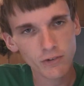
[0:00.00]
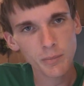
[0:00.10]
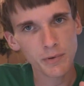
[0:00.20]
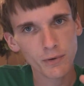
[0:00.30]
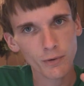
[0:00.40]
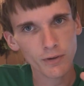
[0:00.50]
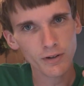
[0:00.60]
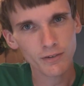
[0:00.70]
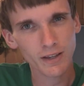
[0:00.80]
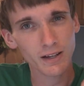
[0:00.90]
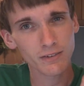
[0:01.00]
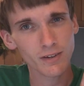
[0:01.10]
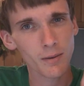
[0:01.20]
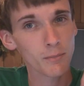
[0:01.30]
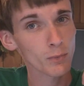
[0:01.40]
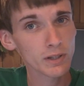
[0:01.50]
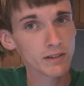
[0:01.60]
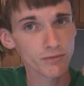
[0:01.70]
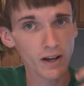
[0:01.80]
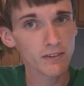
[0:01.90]
CPU cooler. Like some
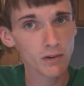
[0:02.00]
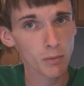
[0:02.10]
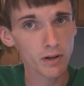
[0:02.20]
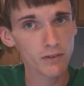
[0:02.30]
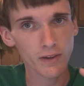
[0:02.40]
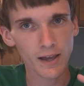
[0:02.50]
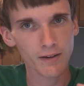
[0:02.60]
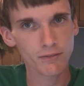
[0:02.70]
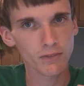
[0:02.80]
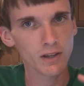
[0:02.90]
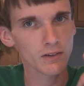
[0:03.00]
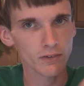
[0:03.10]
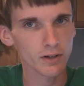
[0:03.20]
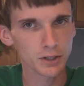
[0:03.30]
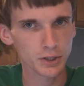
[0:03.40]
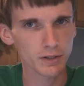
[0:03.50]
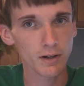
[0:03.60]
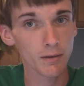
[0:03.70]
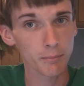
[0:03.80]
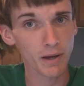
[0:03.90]
really fancy ones have the
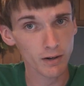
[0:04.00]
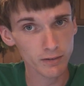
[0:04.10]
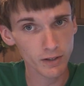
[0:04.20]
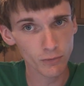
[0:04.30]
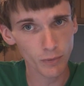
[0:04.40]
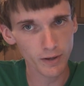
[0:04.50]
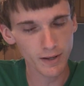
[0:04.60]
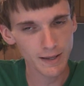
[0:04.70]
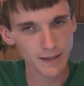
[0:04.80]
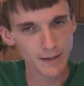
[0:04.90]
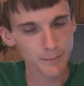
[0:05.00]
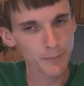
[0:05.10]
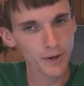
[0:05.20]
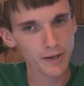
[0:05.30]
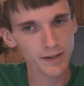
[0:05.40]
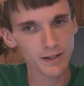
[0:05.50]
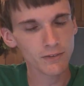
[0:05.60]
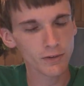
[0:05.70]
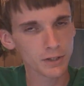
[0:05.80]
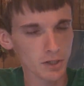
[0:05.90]
installation better than this one, but
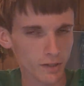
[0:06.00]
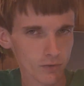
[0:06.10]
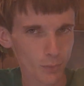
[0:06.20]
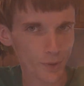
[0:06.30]
installation on this